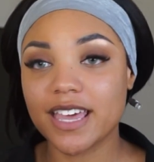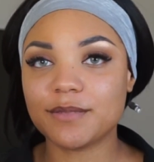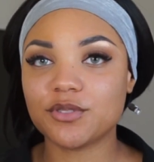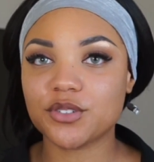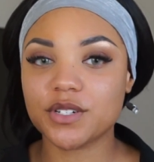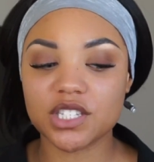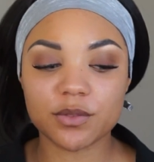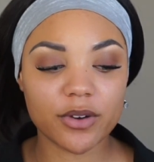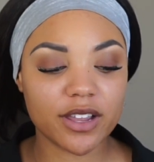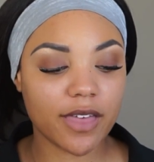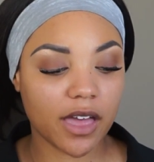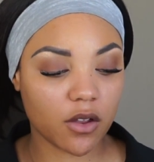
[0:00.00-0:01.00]
I'm just going to
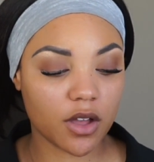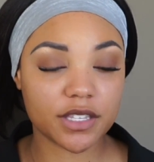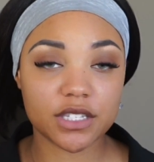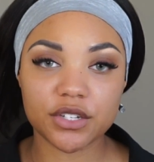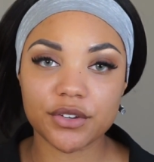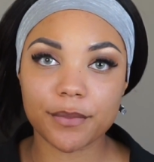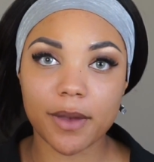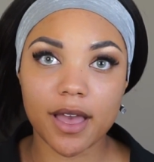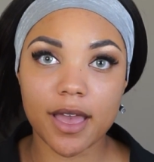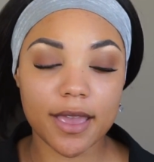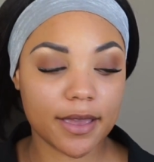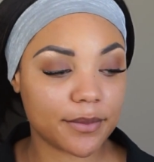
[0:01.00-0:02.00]
spray that onto
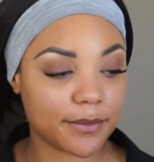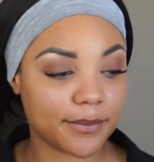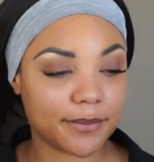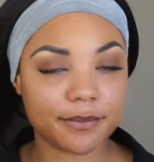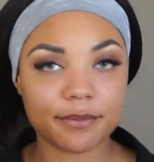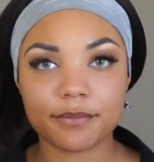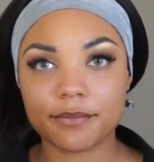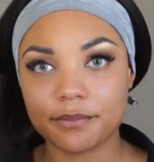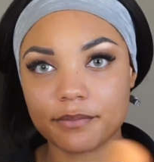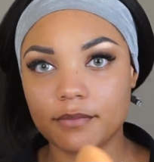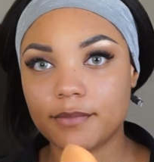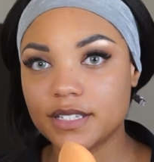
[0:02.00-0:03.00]
my
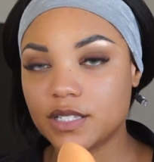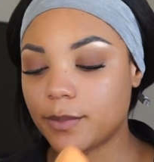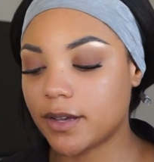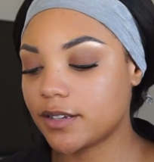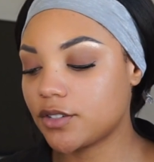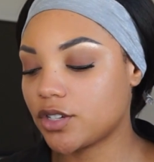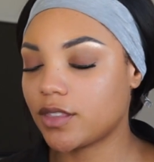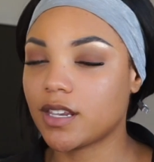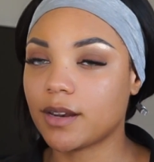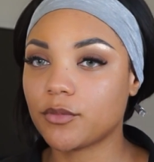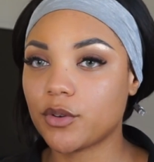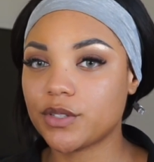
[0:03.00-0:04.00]
sponge, and
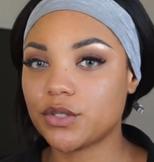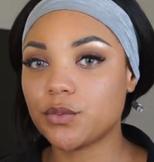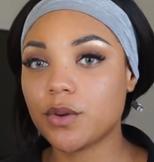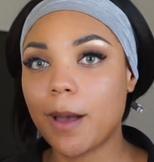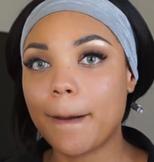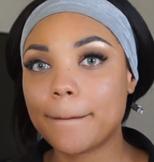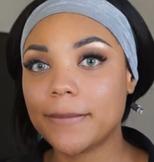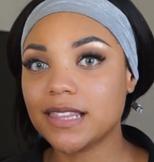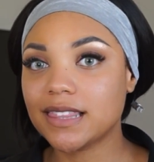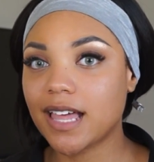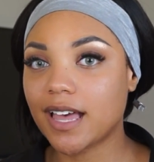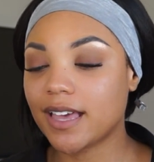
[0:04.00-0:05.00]
then I'm going to
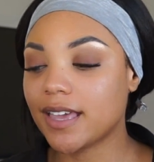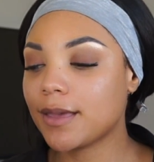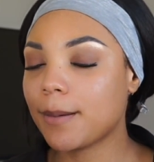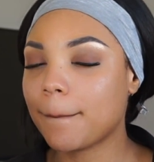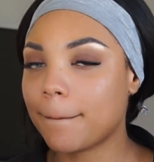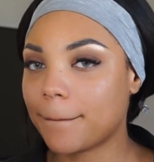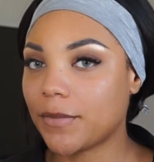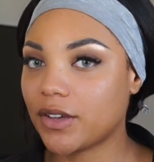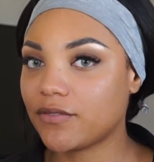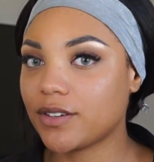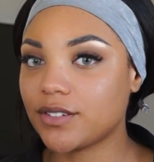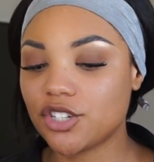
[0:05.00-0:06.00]
apply
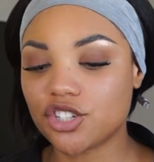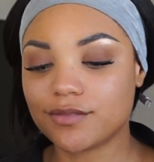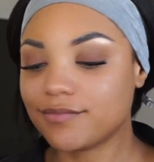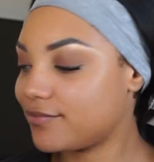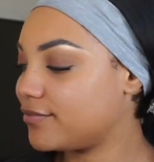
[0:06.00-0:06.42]
my foundation.